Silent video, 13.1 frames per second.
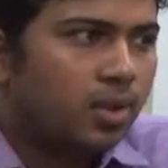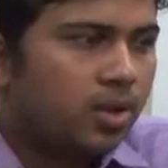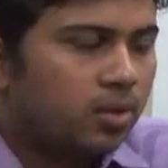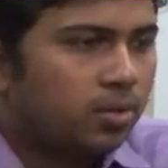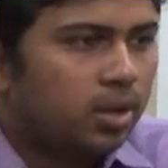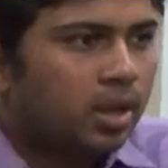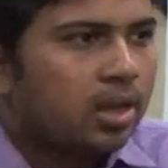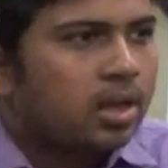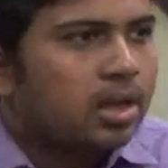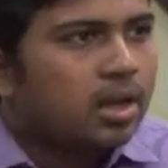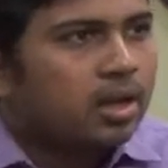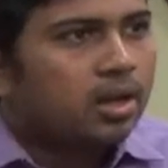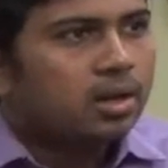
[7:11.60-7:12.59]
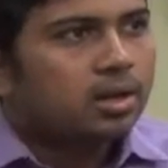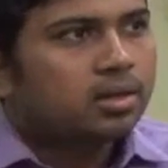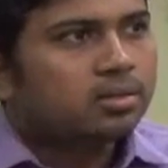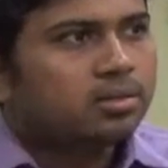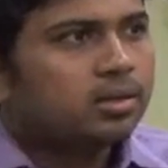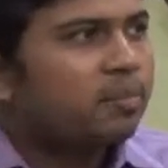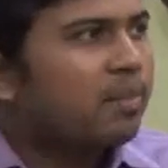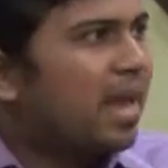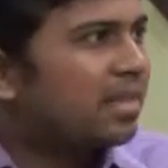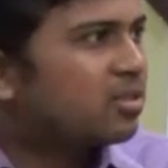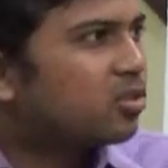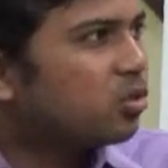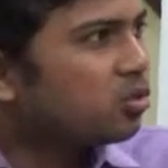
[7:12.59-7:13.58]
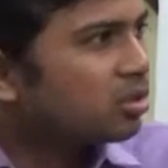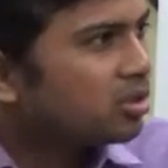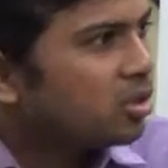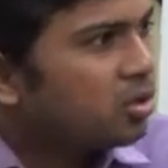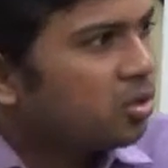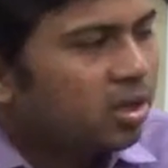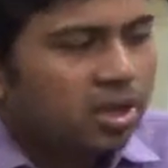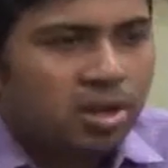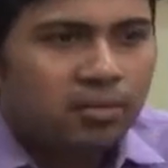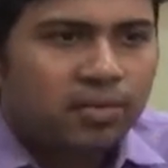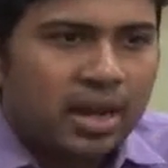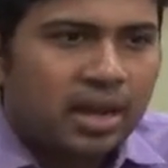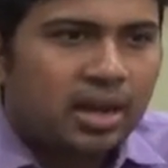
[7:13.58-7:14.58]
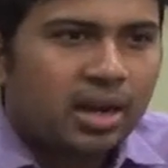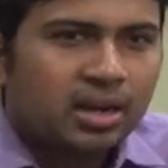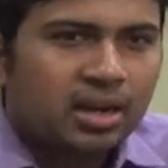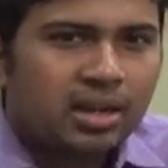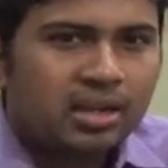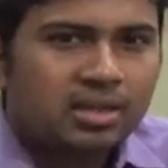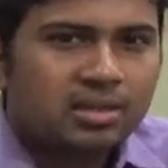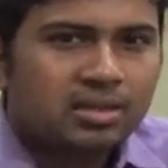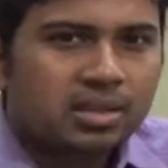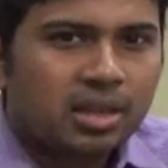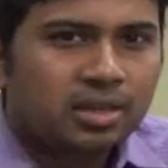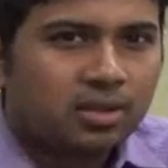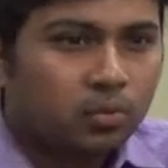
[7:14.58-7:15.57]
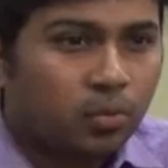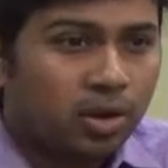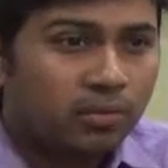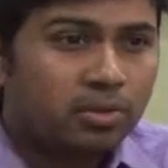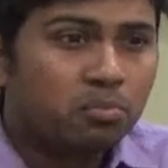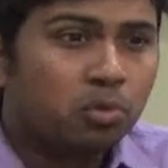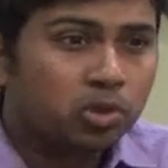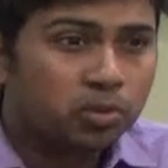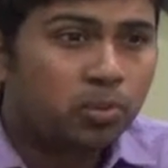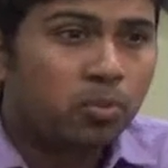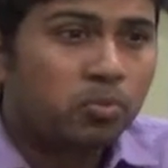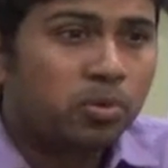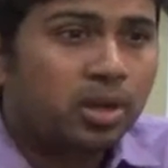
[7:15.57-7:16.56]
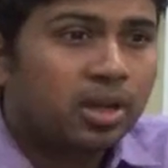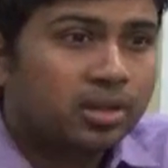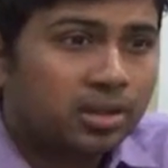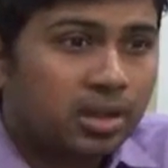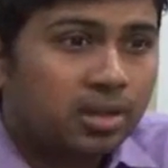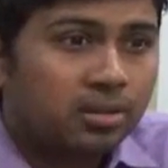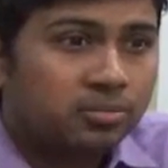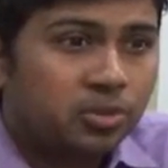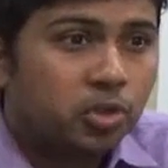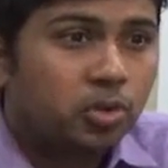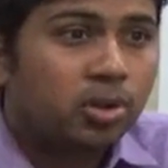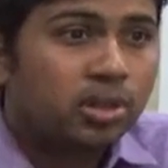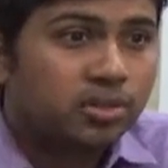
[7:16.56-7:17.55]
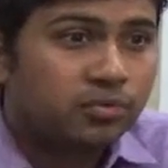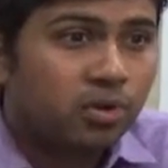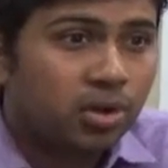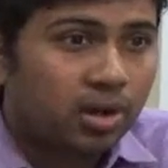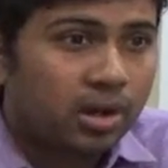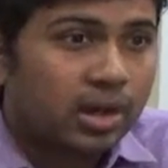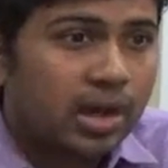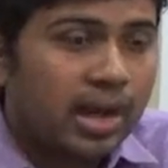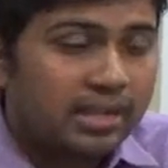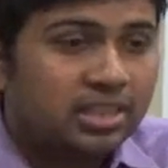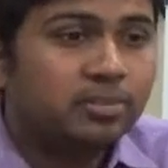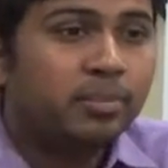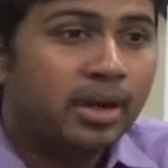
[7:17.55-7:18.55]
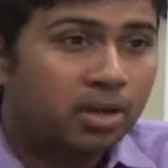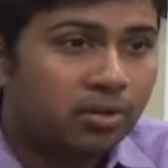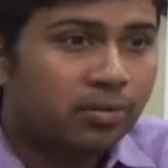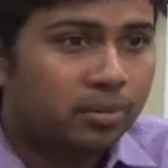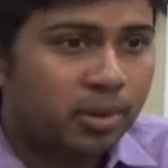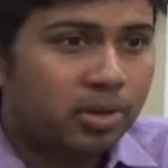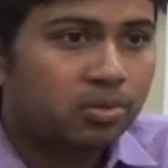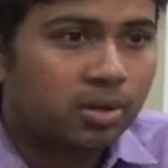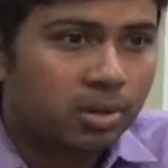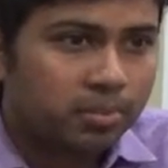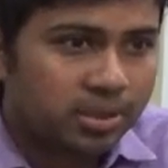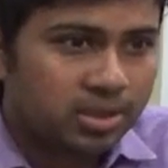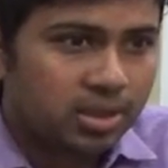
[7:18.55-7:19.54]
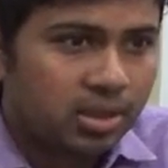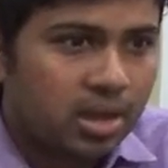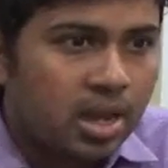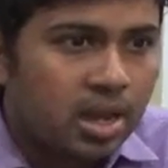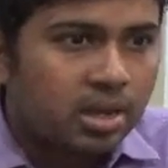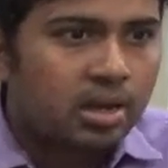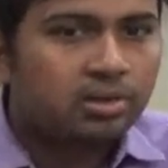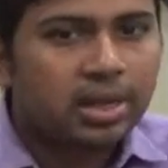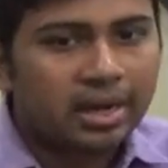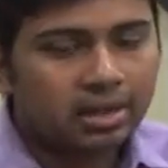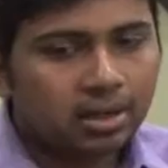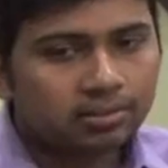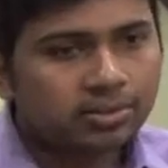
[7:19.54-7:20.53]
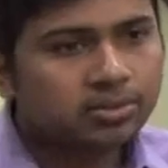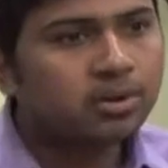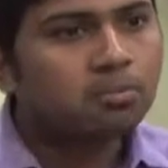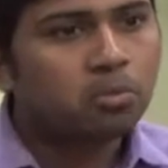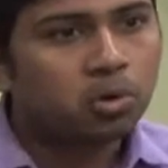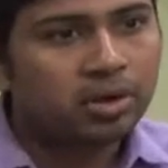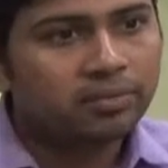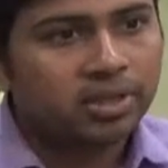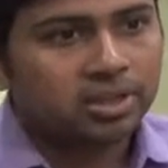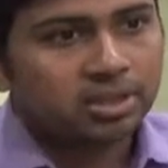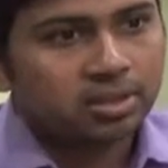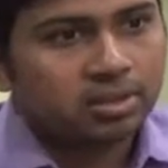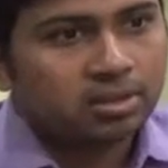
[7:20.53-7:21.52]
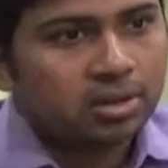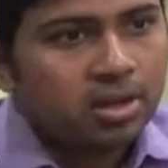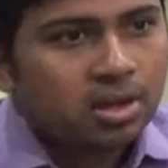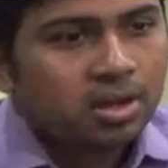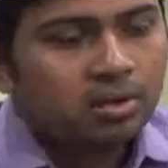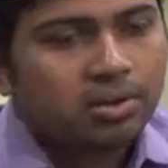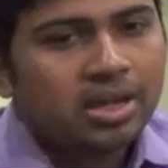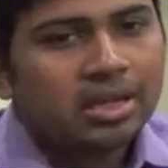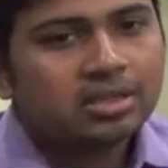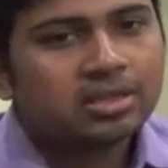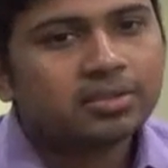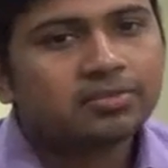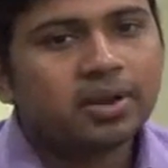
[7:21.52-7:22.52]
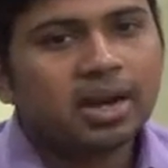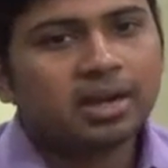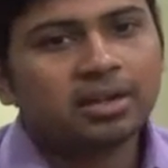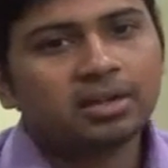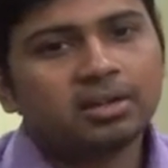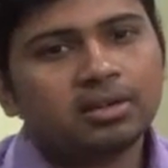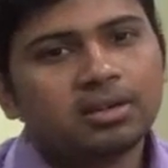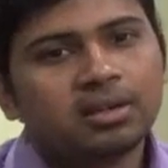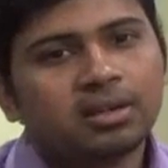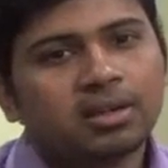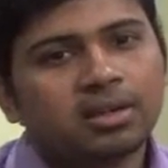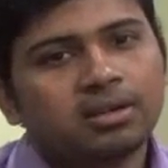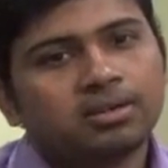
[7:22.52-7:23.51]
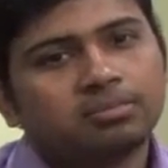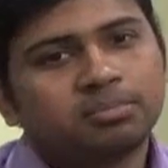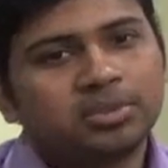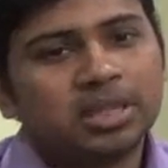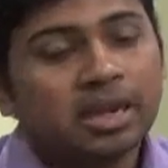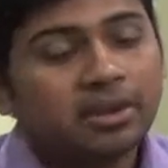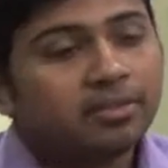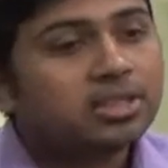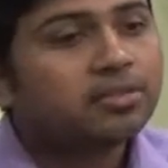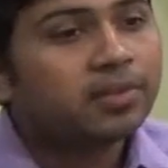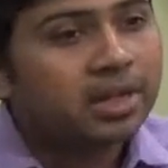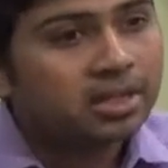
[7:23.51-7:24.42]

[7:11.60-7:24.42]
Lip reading: Okay. So Maslow's theory of hierarchy is, I think, one of the most popular theories for achievement of a particular person. Now that comes from motivation. He has defined the levels of